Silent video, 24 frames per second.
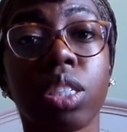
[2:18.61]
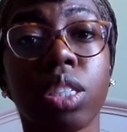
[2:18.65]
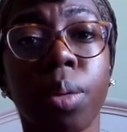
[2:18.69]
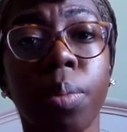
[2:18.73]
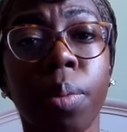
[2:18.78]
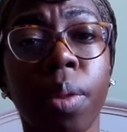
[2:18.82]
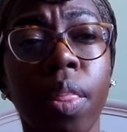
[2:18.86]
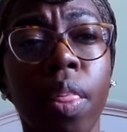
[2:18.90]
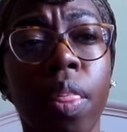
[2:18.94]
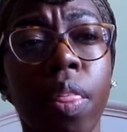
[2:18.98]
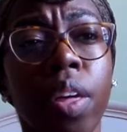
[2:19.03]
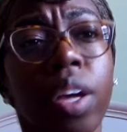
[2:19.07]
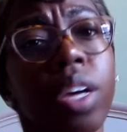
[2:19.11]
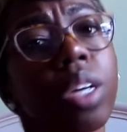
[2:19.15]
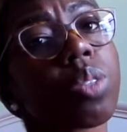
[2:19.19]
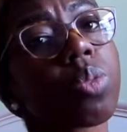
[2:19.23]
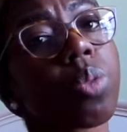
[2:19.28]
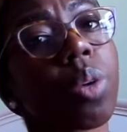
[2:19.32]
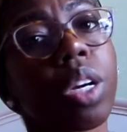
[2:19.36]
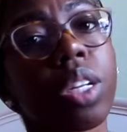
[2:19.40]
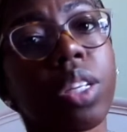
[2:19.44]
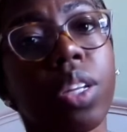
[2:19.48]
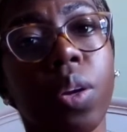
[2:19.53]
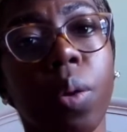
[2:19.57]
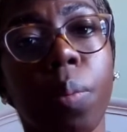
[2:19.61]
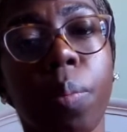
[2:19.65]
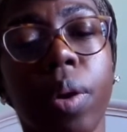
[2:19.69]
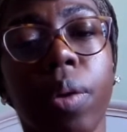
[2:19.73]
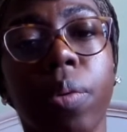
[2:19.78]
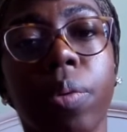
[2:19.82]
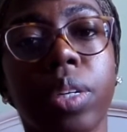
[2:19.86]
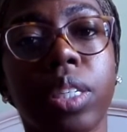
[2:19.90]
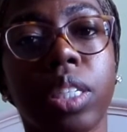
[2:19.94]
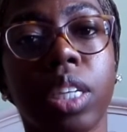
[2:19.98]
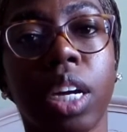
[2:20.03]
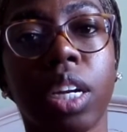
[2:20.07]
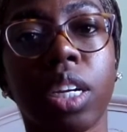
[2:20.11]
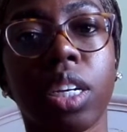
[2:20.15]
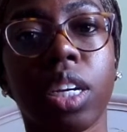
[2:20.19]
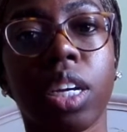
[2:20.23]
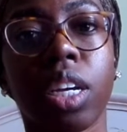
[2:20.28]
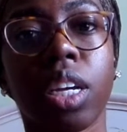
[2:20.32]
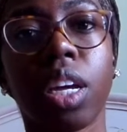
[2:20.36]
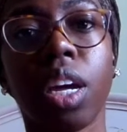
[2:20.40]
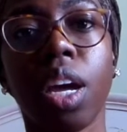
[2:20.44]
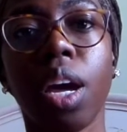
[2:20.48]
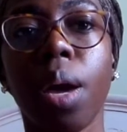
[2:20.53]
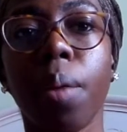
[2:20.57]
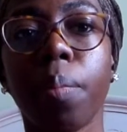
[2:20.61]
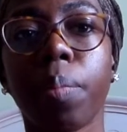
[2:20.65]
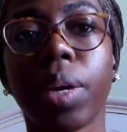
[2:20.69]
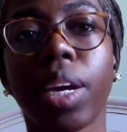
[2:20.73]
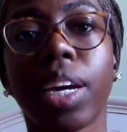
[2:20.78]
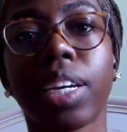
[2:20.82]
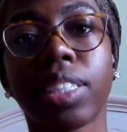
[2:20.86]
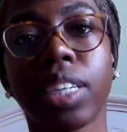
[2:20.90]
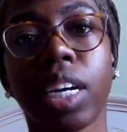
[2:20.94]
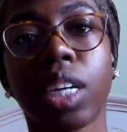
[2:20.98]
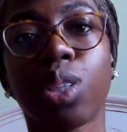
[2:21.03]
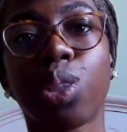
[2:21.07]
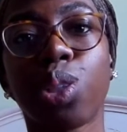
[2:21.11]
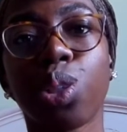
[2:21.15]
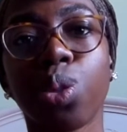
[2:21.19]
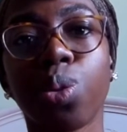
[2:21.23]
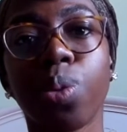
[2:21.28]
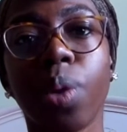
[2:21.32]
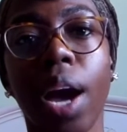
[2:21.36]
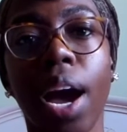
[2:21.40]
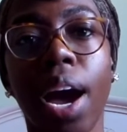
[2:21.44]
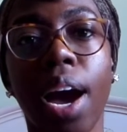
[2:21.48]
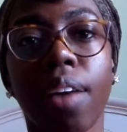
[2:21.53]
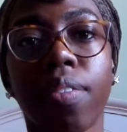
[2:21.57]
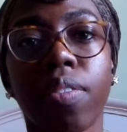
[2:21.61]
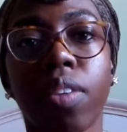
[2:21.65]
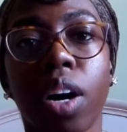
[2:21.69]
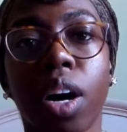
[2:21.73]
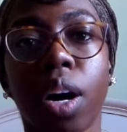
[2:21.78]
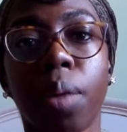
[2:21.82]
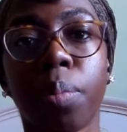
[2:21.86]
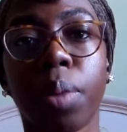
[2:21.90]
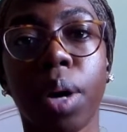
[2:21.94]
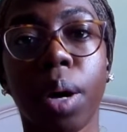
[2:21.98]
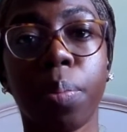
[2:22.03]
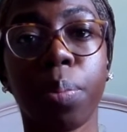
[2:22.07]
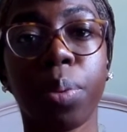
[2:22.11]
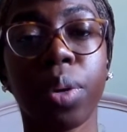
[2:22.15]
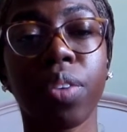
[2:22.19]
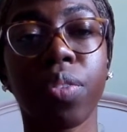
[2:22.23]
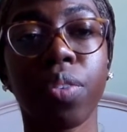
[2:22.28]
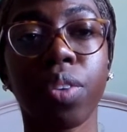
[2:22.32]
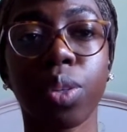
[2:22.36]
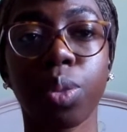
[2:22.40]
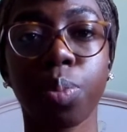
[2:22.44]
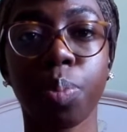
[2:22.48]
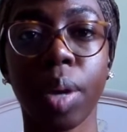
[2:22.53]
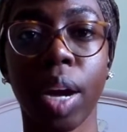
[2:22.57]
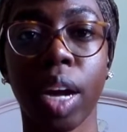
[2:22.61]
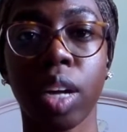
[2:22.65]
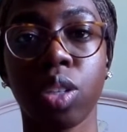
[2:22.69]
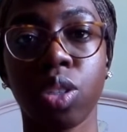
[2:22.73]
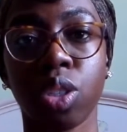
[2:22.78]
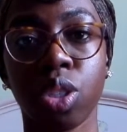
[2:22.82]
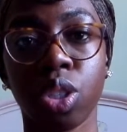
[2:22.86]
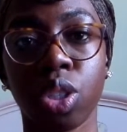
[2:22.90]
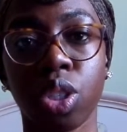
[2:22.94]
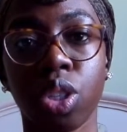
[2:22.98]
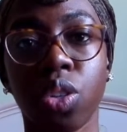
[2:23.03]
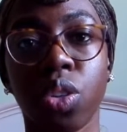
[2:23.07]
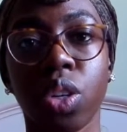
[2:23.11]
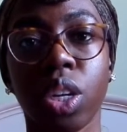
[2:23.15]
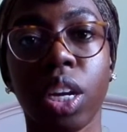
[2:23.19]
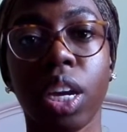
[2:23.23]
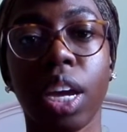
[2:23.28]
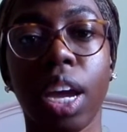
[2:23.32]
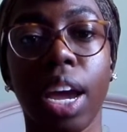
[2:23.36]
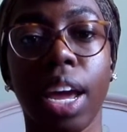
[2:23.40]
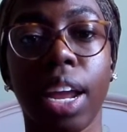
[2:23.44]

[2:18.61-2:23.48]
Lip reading: Some of the things were a little bit redundant because I do have a previous bachelor's degree,